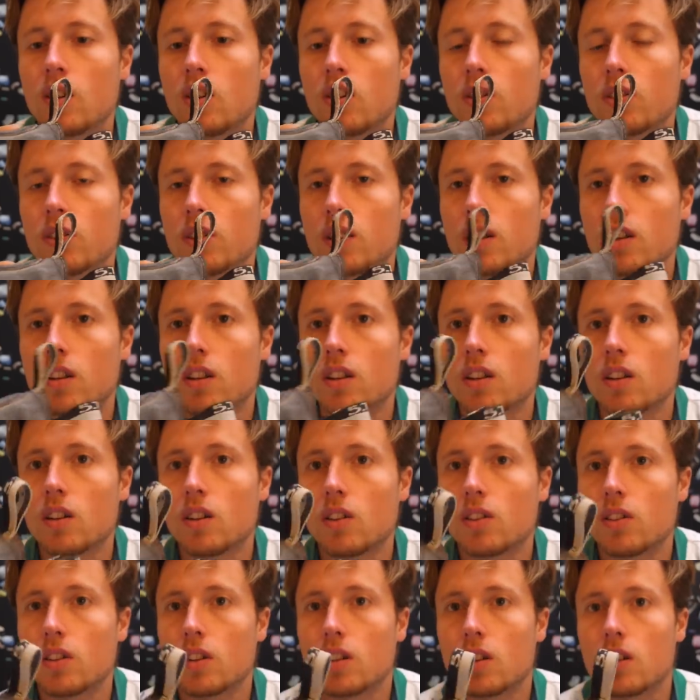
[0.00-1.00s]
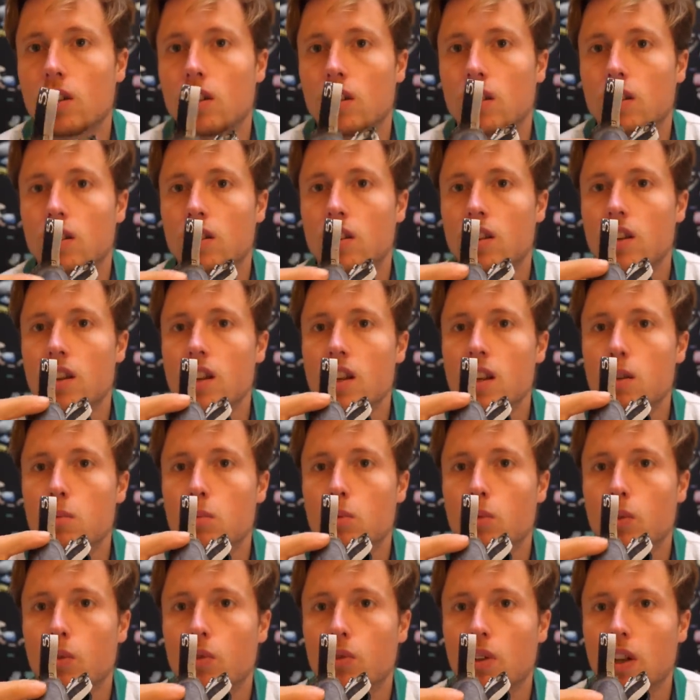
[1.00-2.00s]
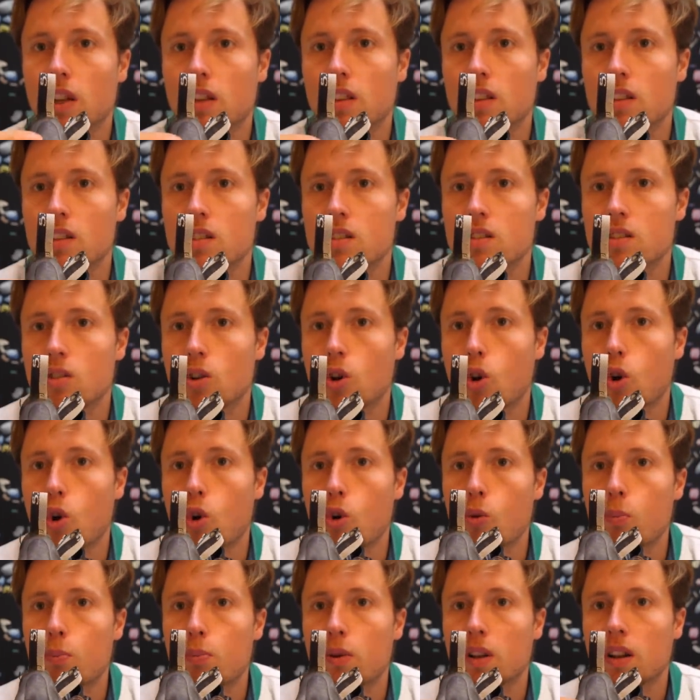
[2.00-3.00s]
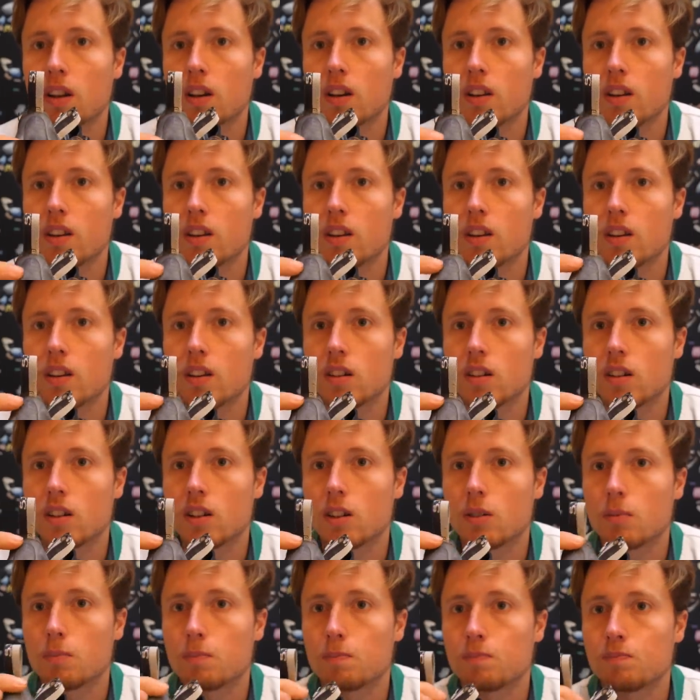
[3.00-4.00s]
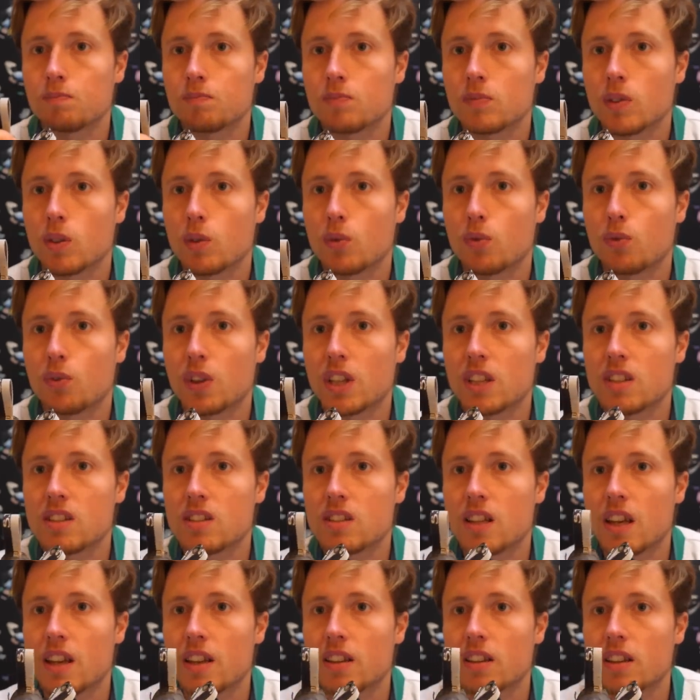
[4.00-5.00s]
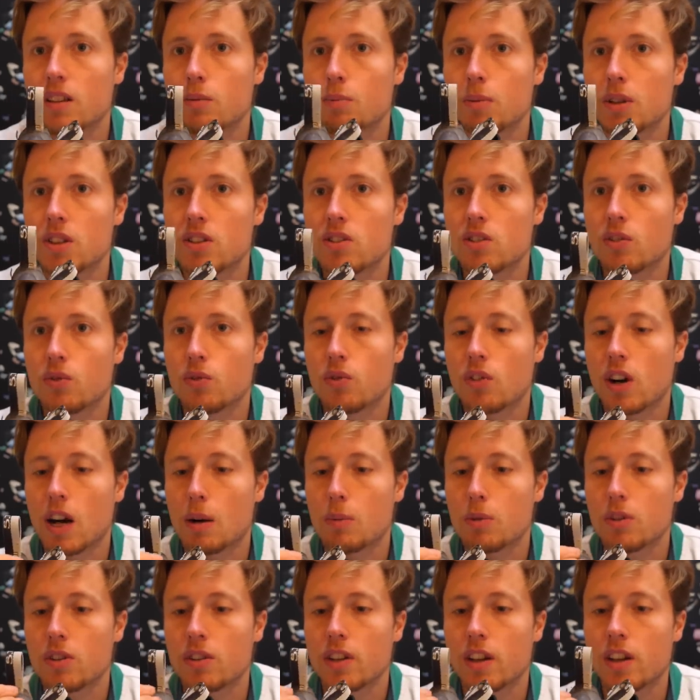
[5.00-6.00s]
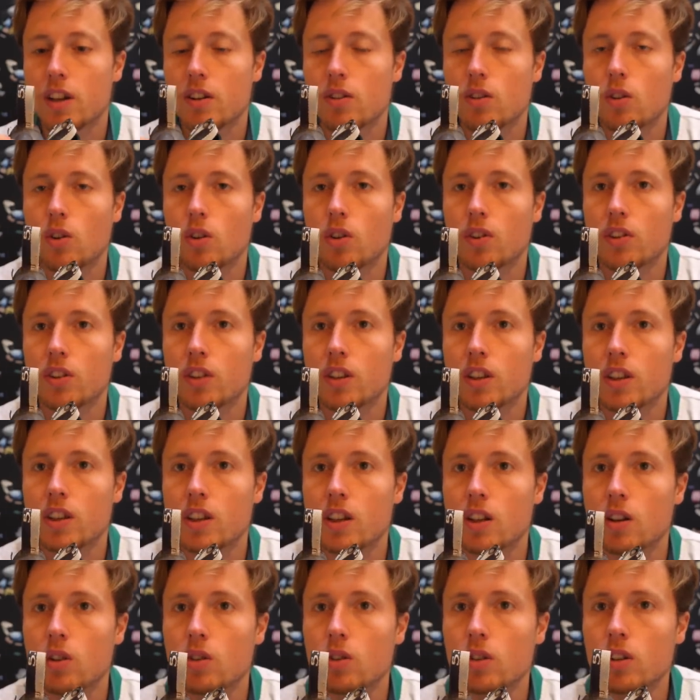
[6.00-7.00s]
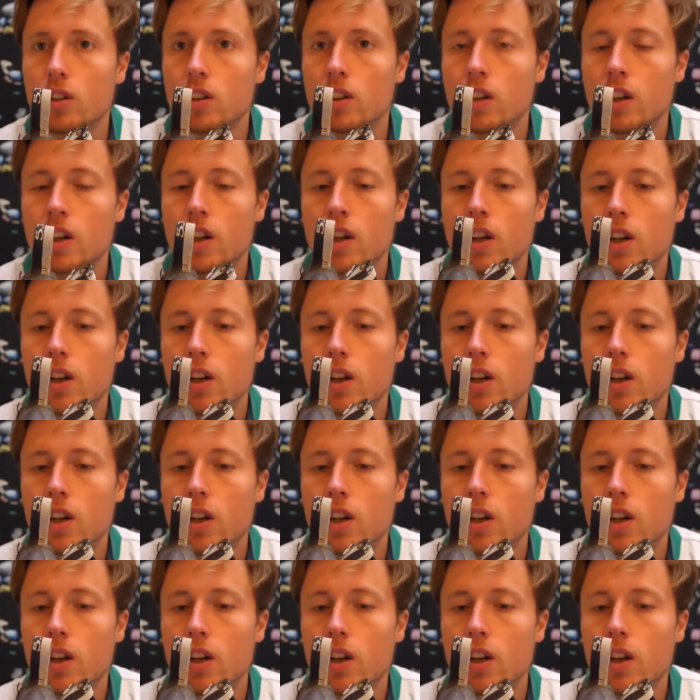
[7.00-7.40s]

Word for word: on the on the team, we've got this openly um, fixated piece of rubber there on the heel hook,